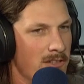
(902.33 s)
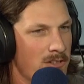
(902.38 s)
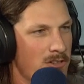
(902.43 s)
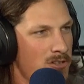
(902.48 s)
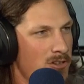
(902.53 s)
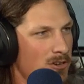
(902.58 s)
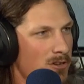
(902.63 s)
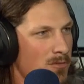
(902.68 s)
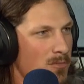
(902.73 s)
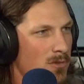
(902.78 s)
the
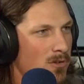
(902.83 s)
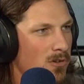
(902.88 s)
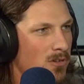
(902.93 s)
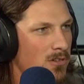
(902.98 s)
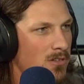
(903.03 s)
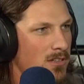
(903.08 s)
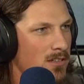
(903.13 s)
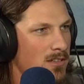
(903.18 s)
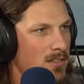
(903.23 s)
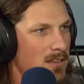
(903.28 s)
Sugar
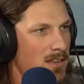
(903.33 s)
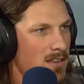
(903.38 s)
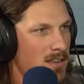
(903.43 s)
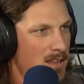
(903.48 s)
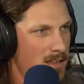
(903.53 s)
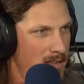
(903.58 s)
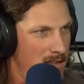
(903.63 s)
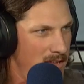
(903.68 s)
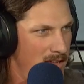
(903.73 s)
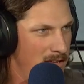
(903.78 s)
Bowl and
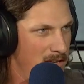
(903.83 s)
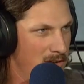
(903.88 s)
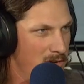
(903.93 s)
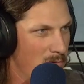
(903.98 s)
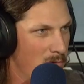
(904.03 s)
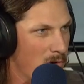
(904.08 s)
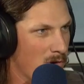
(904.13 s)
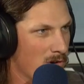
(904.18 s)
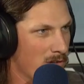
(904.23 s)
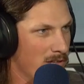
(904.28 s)
in New
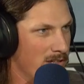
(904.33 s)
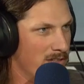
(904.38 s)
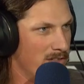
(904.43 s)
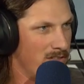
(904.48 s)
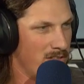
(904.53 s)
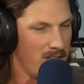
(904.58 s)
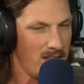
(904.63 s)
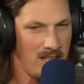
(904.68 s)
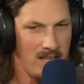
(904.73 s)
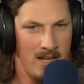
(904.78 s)

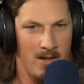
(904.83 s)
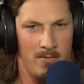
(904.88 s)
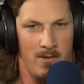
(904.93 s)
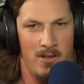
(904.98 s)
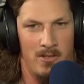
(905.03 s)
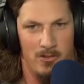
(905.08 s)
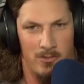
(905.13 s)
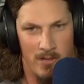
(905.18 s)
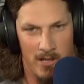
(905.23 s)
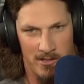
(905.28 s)
Orleans, and then I
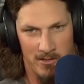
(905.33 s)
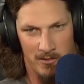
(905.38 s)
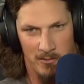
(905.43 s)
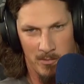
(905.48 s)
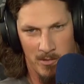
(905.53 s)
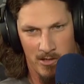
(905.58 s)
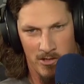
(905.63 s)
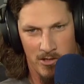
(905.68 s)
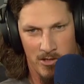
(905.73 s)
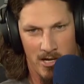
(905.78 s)
went straight to
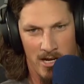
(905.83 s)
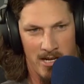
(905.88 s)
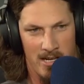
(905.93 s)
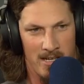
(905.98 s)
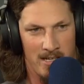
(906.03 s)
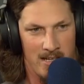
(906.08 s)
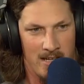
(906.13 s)
spring training.